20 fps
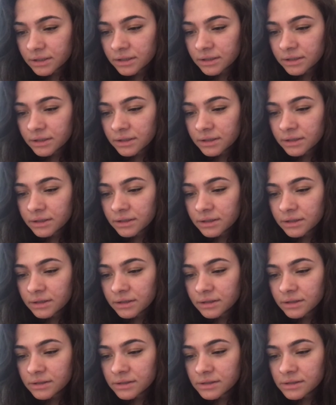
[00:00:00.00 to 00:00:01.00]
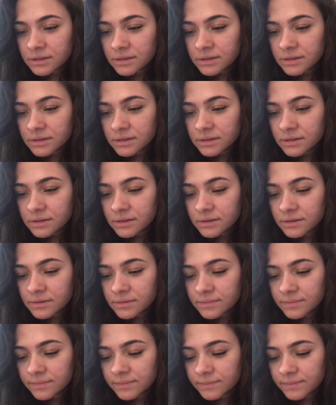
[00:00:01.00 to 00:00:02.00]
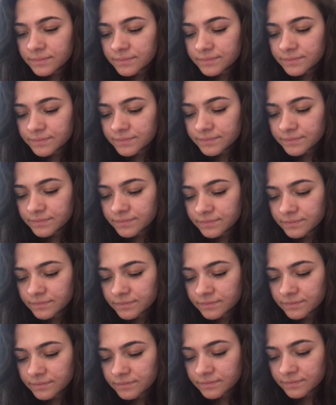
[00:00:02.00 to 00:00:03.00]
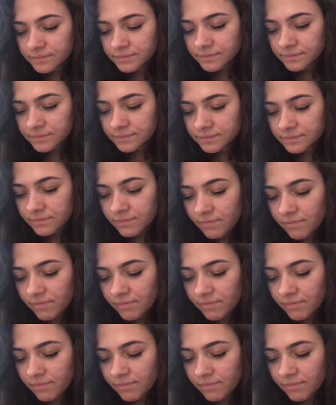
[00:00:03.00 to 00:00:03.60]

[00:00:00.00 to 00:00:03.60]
(silence)